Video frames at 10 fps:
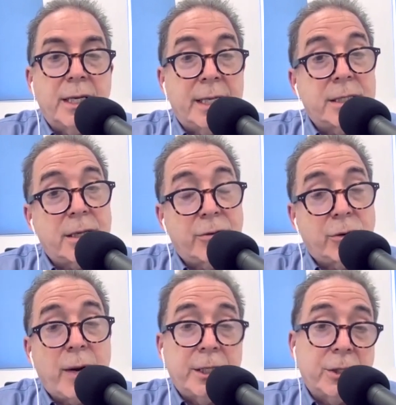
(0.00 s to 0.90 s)
And that's
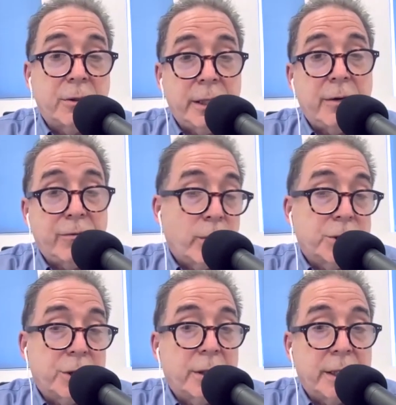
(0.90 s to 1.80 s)
tragically,
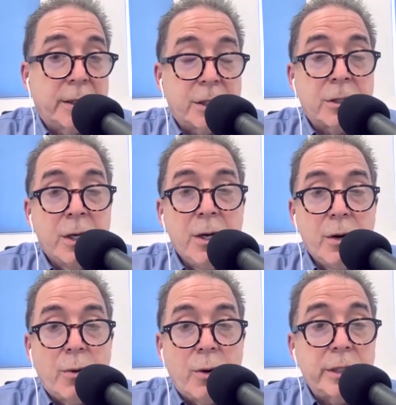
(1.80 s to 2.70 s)
unfortunately, in this
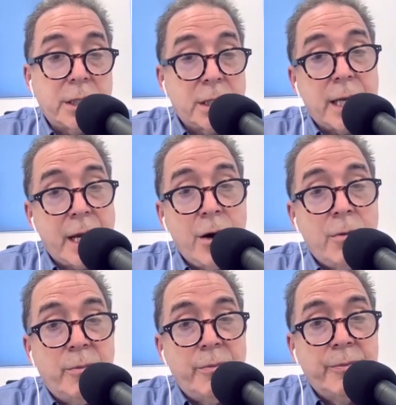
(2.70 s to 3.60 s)
world, just to stay
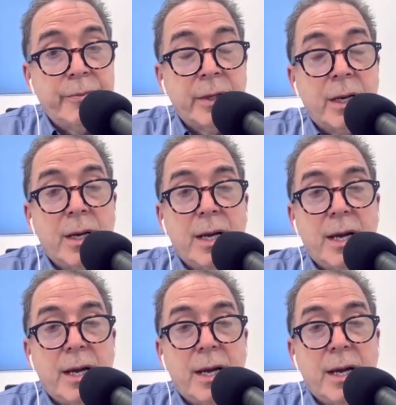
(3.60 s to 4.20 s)
home. Yeah.